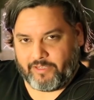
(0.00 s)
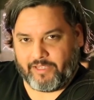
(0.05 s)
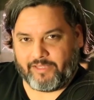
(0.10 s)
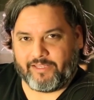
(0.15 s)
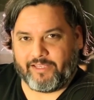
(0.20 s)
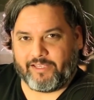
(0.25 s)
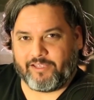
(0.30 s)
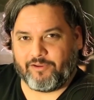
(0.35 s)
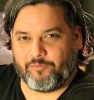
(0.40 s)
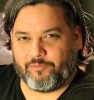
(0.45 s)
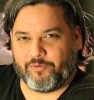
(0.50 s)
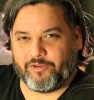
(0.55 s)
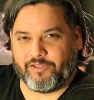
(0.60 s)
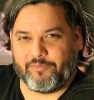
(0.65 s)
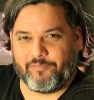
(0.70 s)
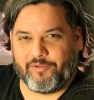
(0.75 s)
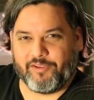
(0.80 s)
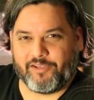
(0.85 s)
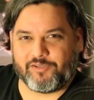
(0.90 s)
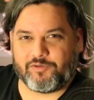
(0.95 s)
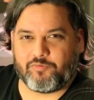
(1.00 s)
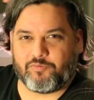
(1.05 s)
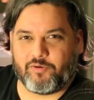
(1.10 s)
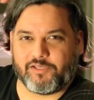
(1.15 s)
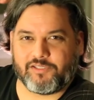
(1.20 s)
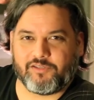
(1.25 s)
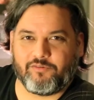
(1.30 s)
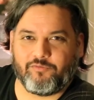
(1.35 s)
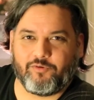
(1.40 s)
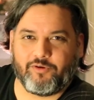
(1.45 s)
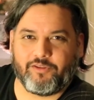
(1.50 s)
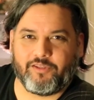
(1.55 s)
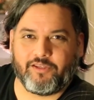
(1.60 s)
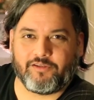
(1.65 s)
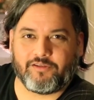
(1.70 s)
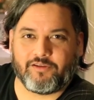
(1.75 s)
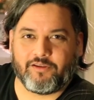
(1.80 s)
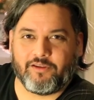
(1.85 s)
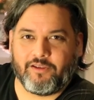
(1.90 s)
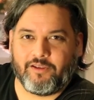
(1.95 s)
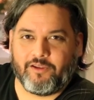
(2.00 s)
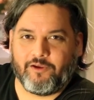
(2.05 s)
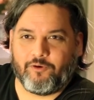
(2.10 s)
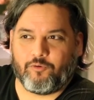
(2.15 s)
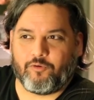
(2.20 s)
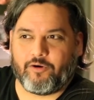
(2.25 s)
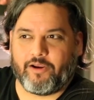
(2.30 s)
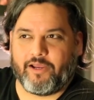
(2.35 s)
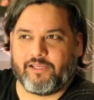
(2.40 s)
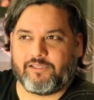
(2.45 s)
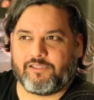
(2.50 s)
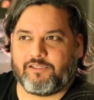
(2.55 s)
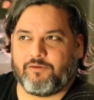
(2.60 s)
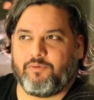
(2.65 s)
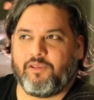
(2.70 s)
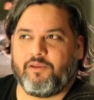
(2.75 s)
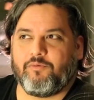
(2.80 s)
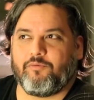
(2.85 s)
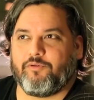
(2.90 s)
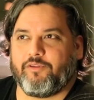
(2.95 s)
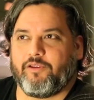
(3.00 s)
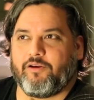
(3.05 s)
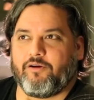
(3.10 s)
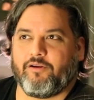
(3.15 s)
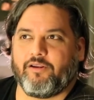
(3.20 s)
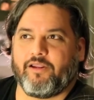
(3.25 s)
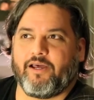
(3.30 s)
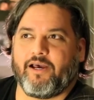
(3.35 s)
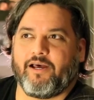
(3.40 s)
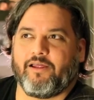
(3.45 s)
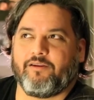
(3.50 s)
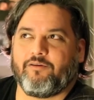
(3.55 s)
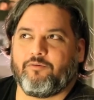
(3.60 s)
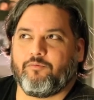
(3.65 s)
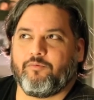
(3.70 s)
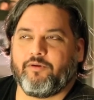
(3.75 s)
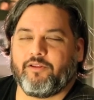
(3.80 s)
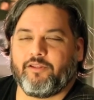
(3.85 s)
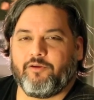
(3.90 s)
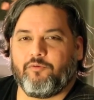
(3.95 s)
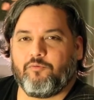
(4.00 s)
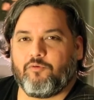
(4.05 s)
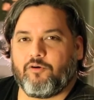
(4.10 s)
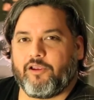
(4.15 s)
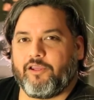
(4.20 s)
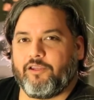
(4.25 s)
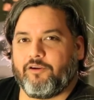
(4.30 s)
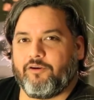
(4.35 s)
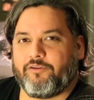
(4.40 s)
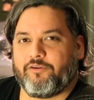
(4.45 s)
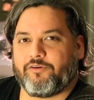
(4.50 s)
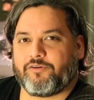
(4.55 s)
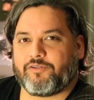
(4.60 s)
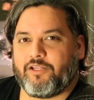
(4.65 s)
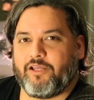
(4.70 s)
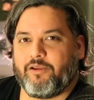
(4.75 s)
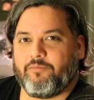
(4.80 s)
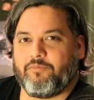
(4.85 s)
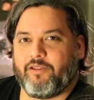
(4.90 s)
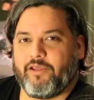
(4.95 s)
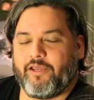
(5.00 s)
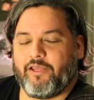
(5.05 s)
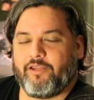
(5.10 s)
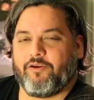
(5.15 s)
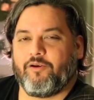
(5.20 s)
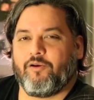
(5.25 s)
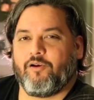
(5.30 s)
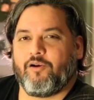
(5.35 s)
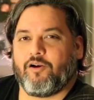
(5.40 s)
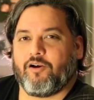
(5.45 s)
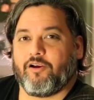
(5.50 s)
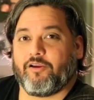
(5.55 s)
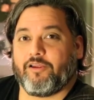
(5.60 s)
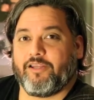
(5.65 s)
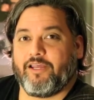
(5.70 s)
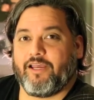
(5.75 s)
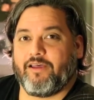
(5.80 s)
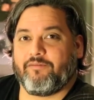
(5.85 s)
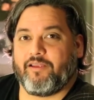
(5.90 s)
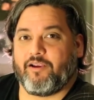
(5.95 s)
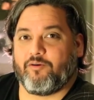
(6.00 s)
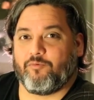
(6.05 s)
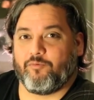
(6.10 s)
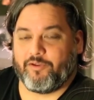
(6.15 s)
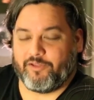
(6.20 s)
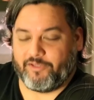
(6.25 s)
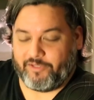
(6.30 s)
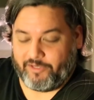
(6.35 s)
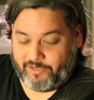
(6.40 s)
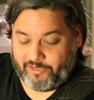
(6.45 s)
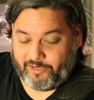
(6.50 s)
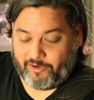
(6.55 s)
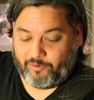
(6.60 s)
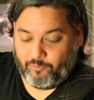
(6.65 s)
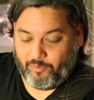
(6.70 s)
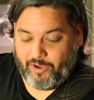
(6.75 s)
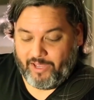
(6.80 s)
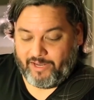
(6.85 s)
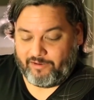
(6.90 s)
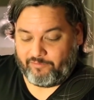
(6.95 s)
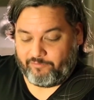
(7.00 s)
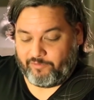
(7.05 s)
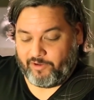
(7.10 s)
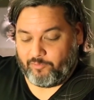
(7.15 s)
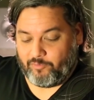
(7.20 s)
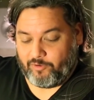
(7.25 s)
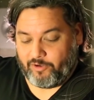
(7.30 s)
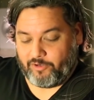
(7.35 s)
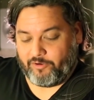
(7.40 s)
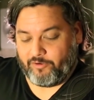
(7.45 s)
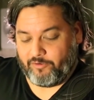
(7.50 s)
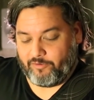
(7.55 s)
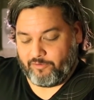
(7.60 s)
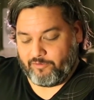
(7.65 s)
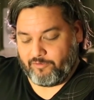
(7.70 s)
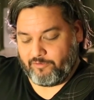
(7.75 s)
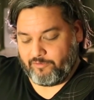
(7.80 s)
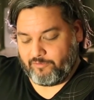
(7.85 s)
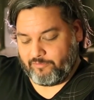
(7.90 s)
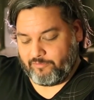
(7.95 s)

and they can really be expressive with it, whereas the people that are not really working on their slide playing are going to have that really erratic vibrato.